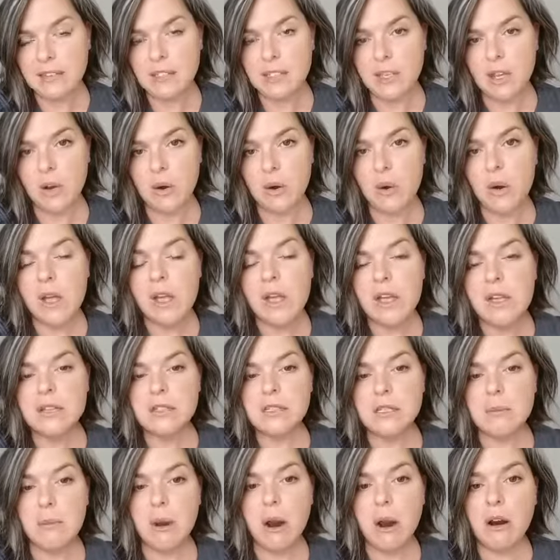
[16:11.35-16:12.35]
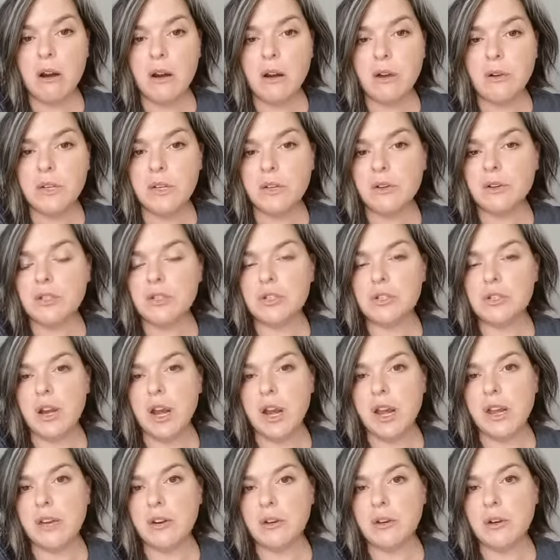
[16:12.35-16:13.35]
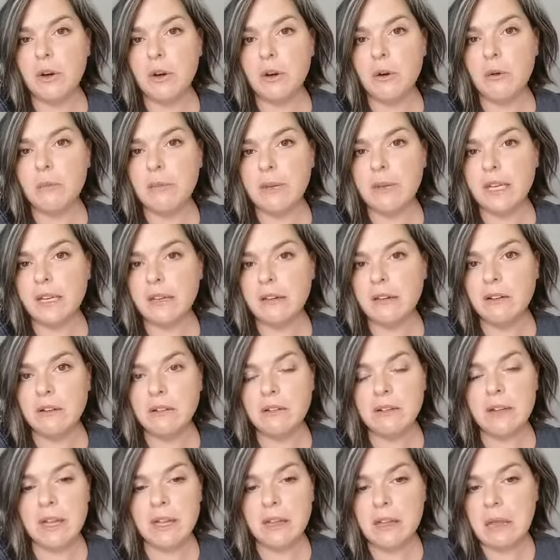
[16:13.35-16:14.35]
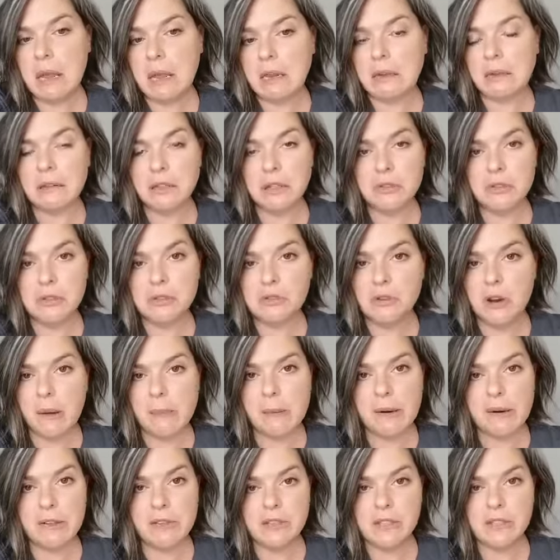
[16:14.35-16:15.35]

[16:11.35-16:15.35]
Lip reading: So tomorrow you could try your oatmeal and a little strawberry.